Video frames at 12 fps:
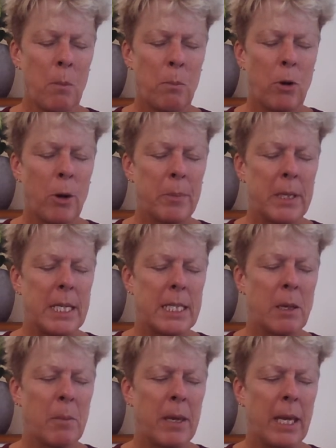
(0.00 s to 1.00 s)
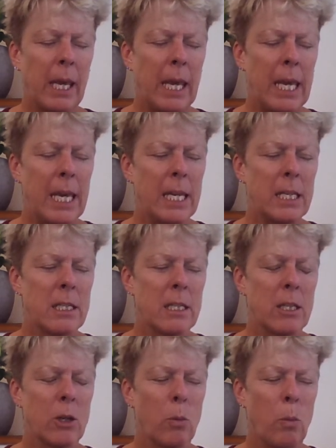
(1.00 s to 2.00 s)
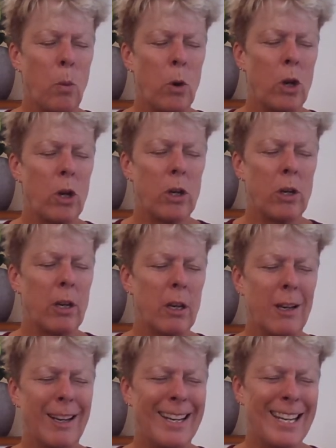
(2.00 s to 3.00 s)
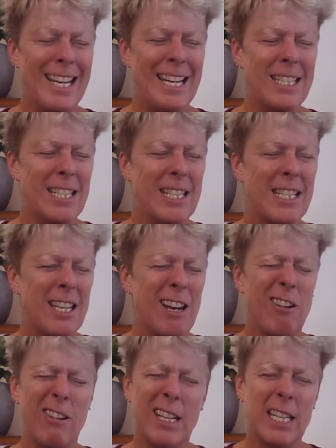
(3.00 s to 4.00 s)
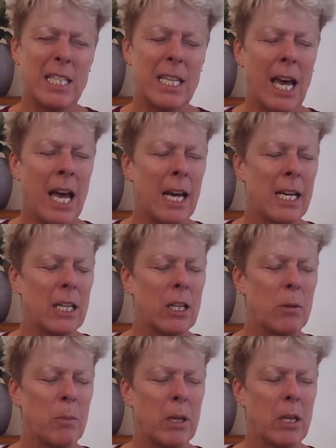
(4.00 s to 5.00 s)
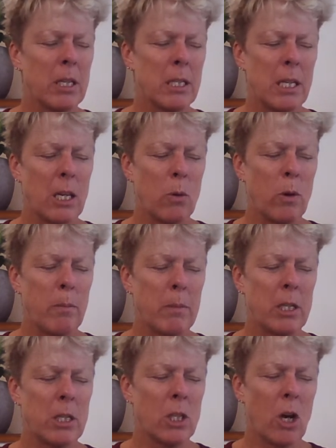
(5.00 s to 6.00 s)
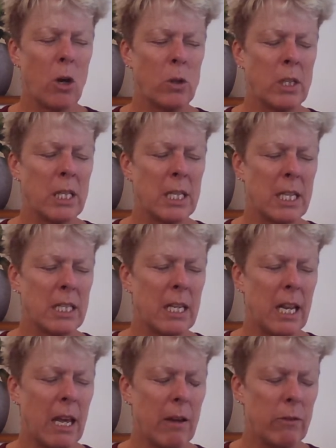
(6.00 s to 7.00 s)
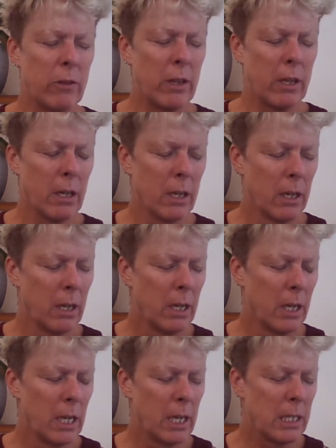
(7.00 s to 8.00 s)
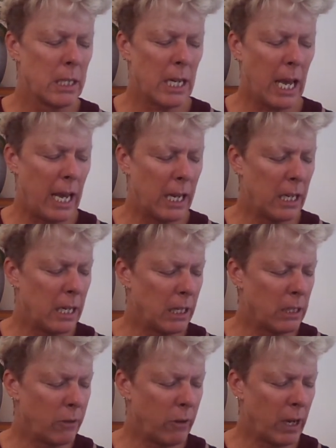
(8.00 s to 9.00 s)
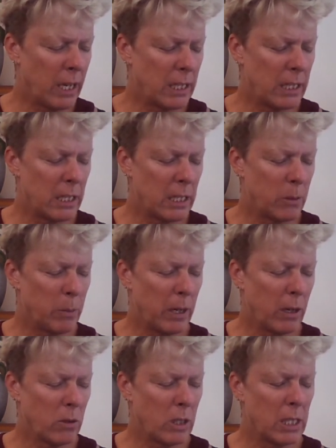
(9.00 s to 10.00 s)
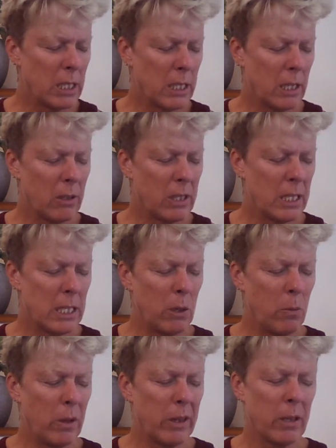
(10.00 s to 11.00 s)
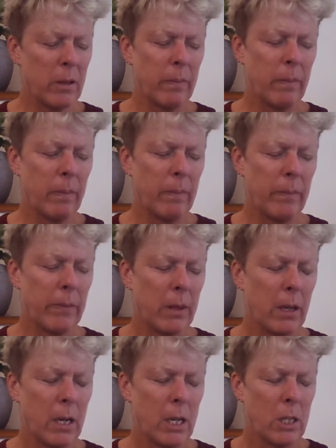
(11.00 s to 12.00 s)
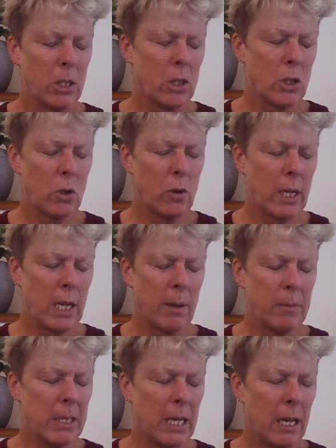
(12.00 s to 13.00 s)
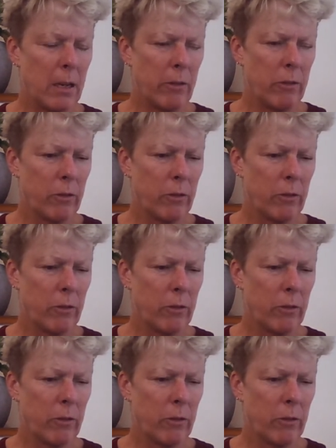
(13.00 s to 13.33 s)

properties are being hit that weren't necessarily targeted, because the equipment is old and doesn't have the targeting devices. But I'll see what the story comes out of.